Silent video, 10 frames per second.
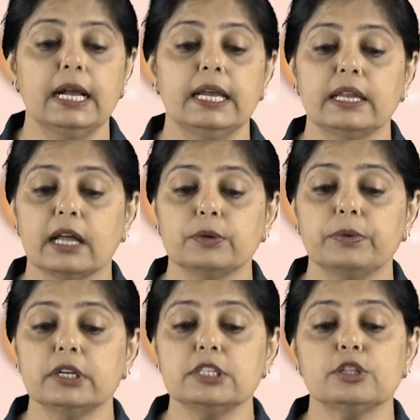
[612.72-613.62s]
In other
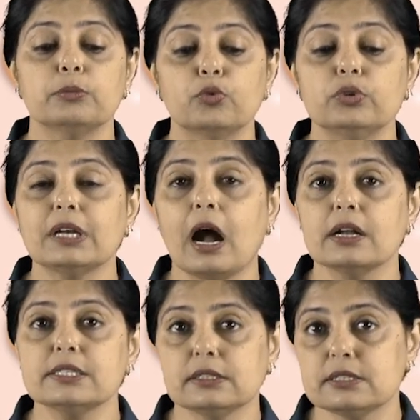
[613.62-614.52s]
words, the moon
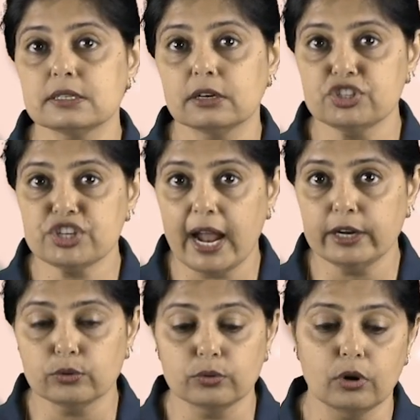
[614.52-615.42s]
casts a
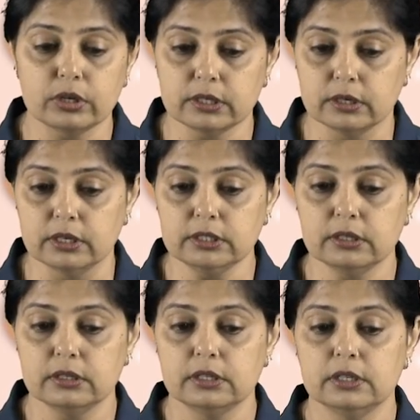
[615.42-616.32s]
shadow on earth
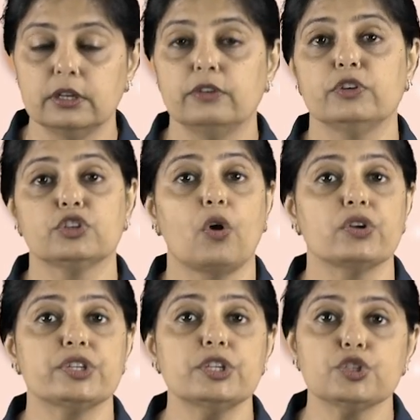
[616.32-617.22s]
which
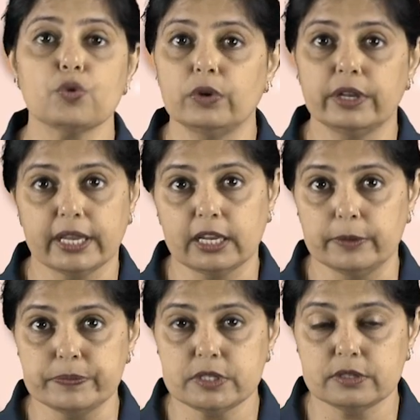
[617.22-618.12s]
causes solar
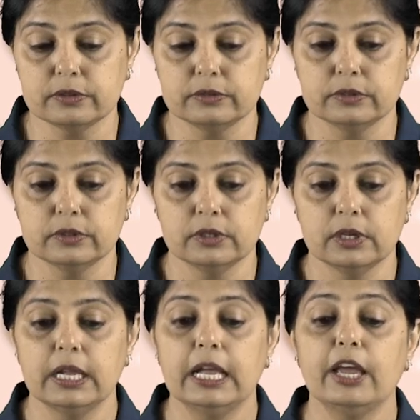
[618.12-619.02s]
eclipse.
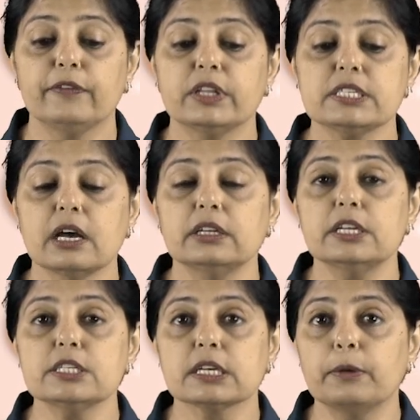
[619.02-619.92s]
If the sun
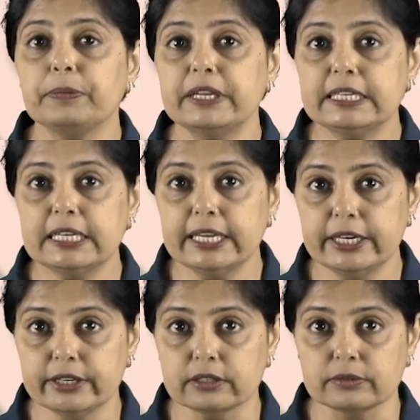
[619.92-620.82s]
is completely
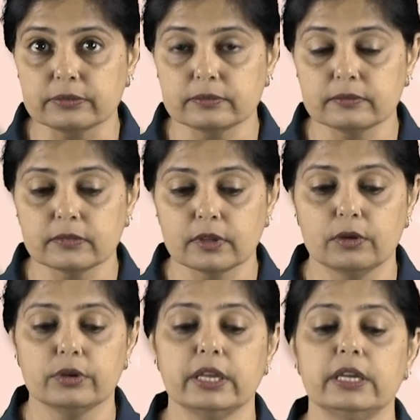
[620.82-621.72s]
hidden,
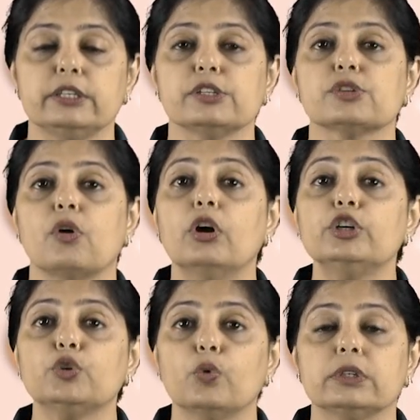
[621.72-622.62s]
okay, it is called
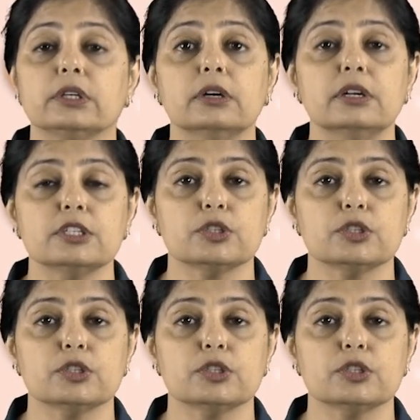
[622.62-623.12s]
total